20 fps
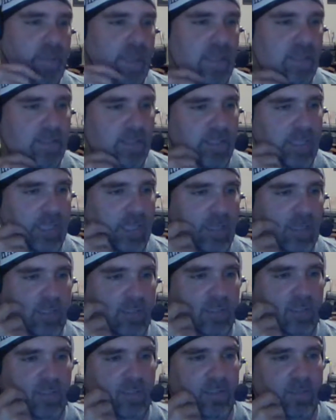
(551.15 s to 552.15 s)
the old school
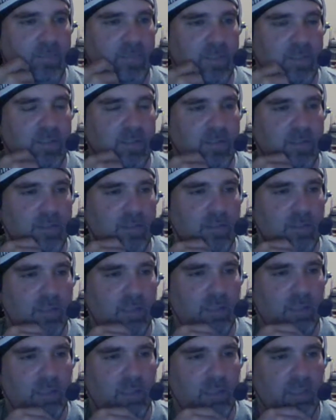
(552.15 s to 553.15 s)
thing where he takes
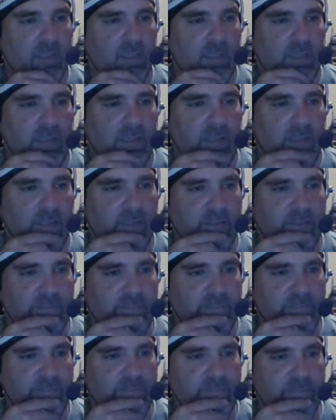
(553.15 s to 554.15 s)
takes Shinsuke
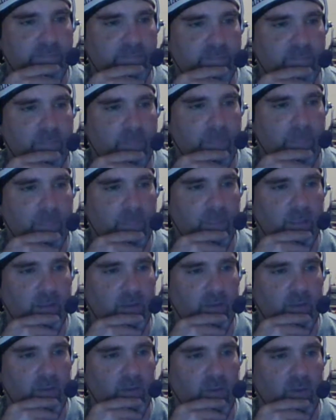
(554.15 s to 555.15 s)
almost every
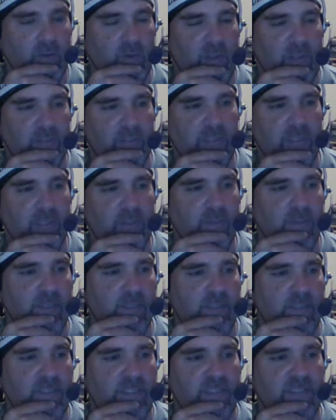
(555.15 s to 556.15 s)
corner bangs
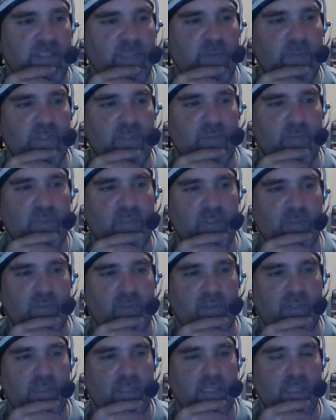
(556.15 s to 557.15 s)
his head on the
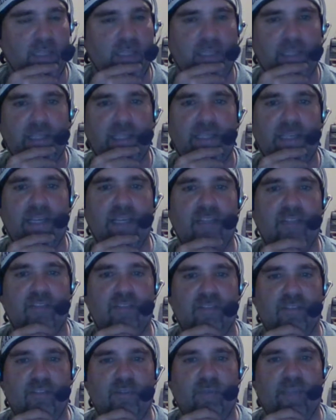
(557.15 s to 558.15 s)
turnbuckle.
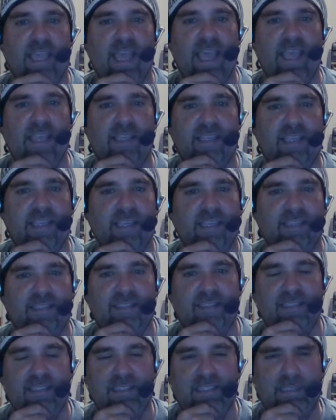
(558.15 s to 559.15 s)
Um,
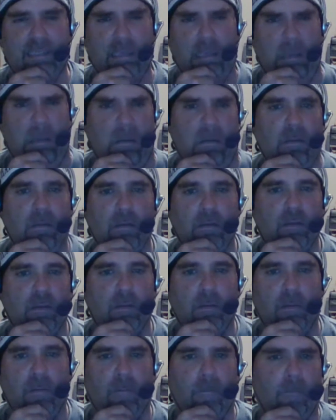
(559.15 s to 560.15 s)
oh,
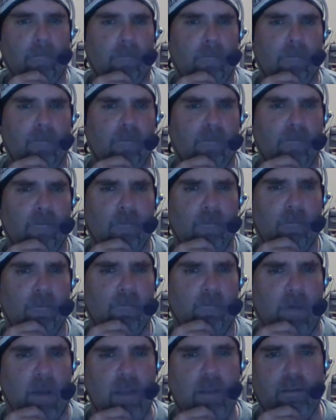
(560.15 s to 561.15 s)
I'll tell you what. Shinsuke
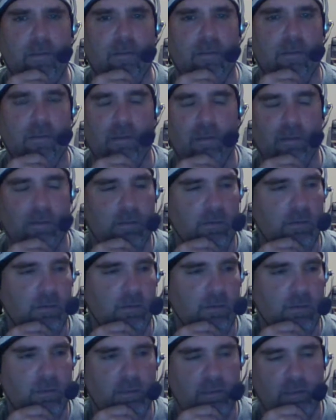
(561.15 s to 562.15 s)
was in one corner.
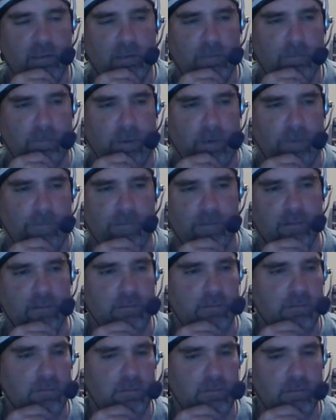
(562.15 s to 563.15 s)
He did those Liu
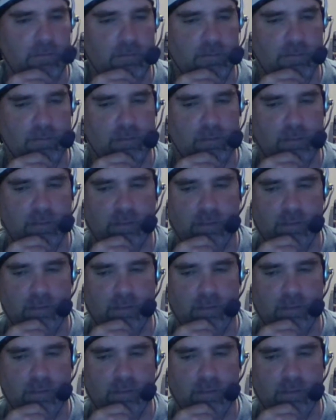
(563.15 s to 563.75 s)
Kang kicks.